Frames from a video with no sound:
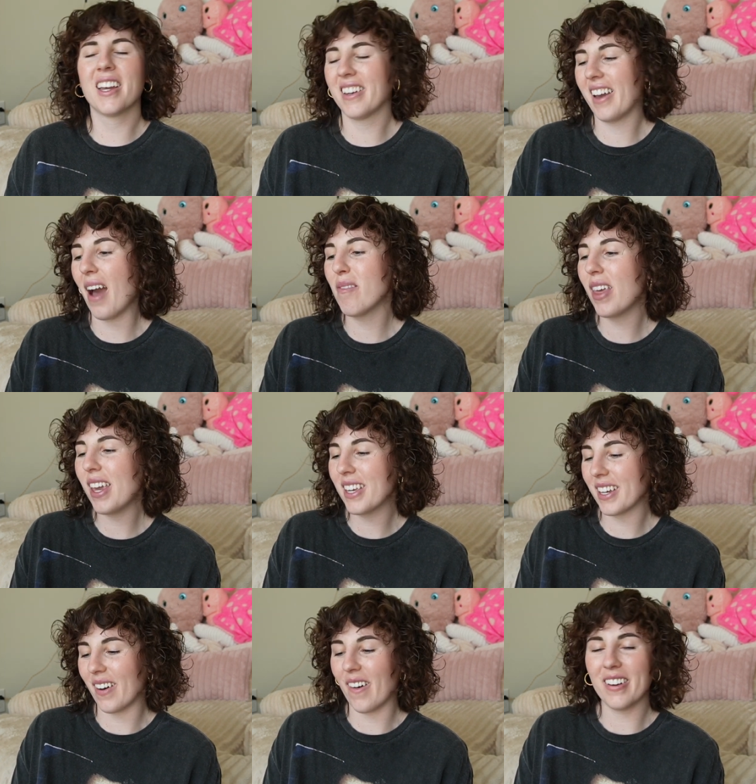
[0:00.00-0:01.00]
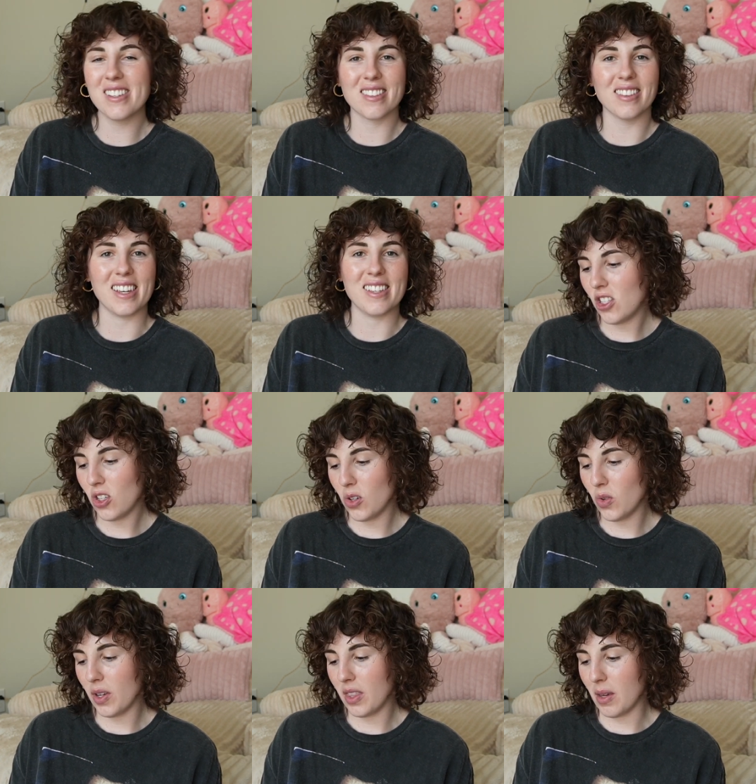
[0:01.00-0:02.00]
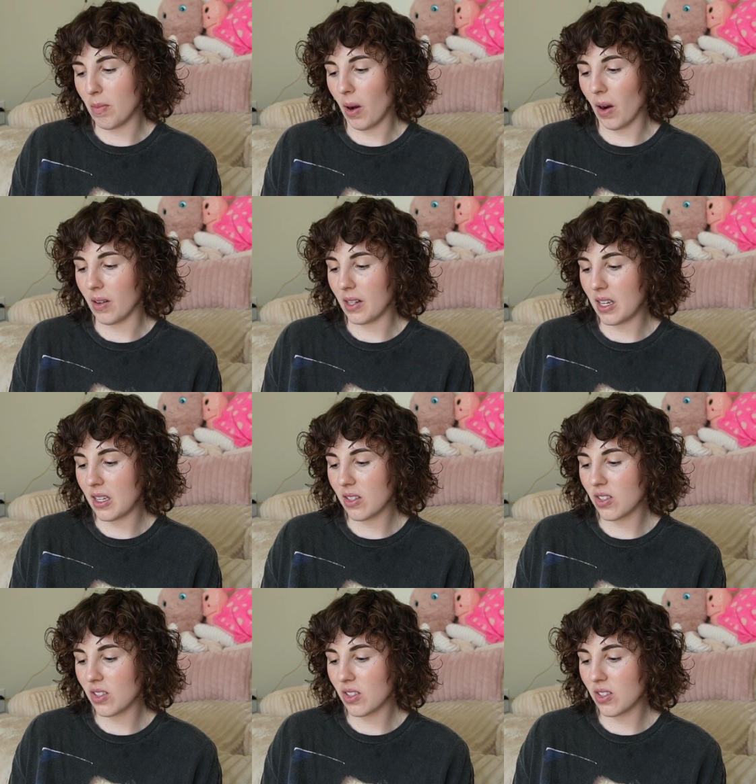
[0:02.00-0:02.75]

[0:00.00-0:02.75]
I'm like always late to the party.